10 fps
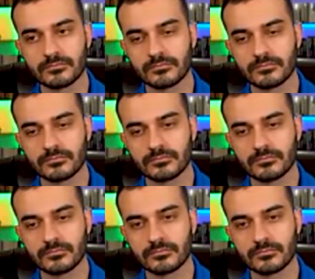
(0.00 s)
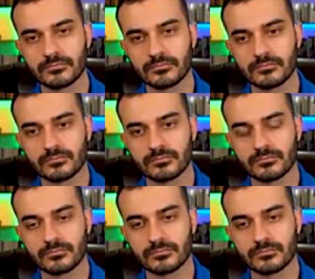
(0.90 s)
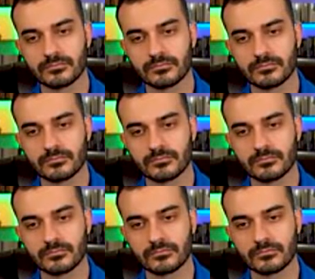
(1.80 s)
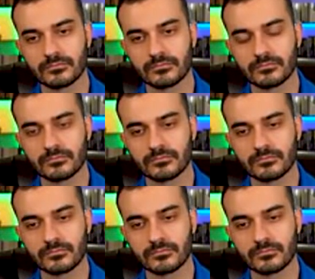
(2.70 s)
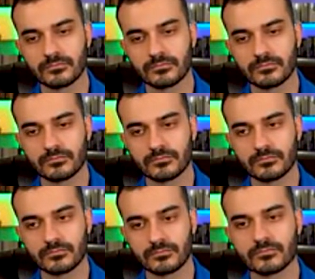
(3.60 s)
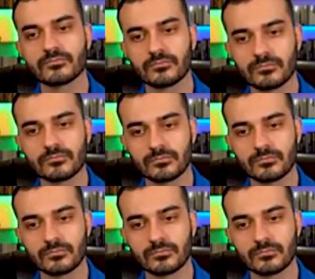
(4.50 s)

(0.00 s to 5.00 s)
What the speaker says: The person shown says nothing.